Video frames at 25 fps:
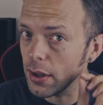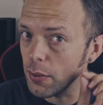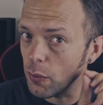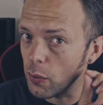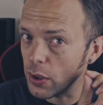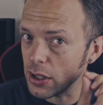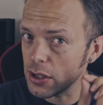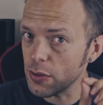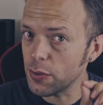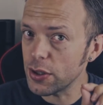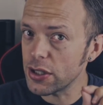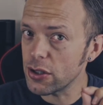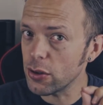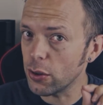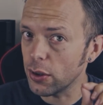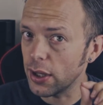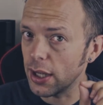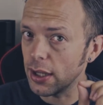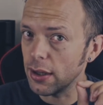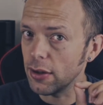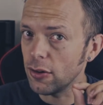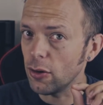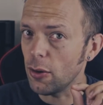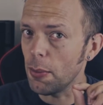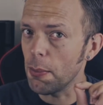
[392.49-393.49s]
We're
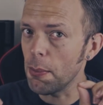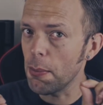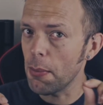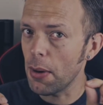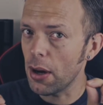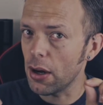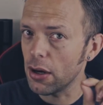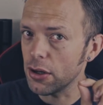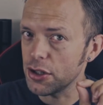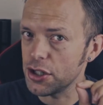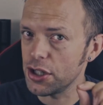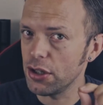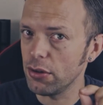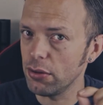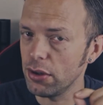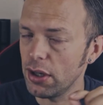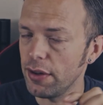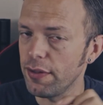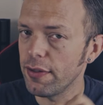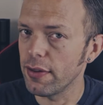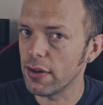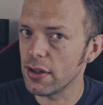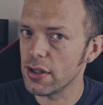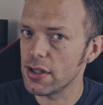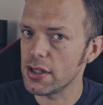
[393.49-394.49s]
talking sort of marginal
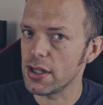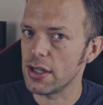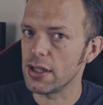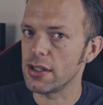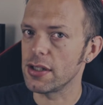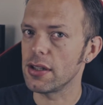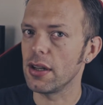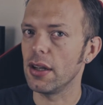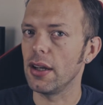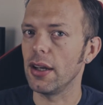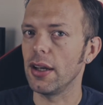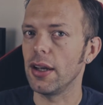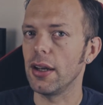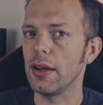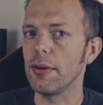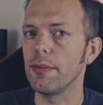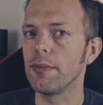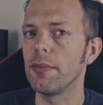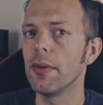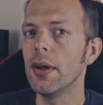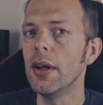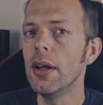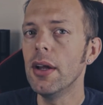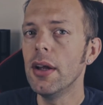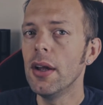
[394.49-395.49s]
differences.
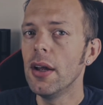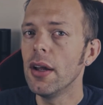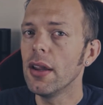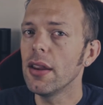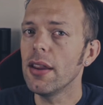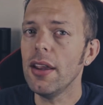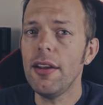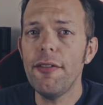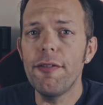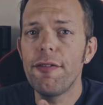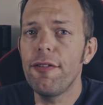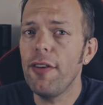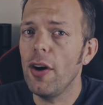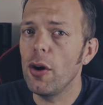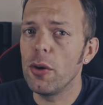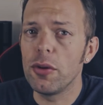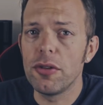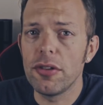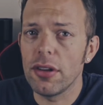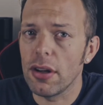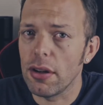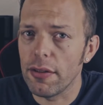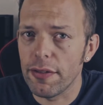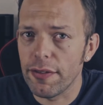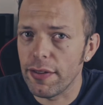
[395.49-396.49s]
Think
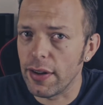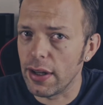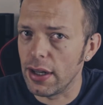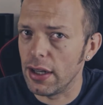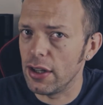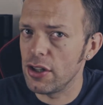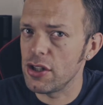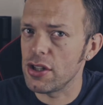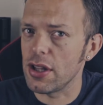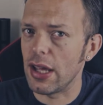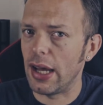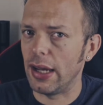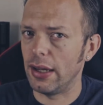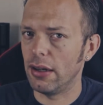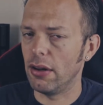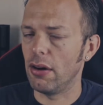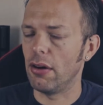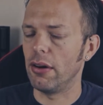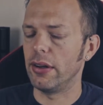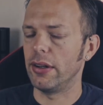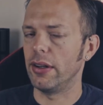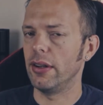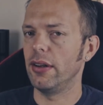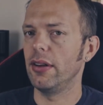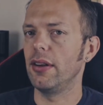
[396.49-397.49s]
photo finish, that
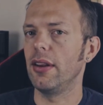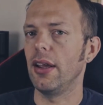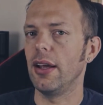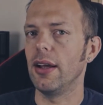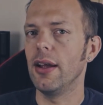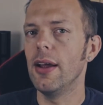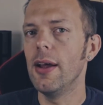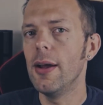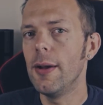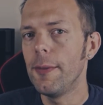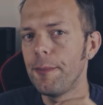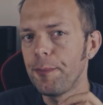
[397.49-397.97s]
kind of thing.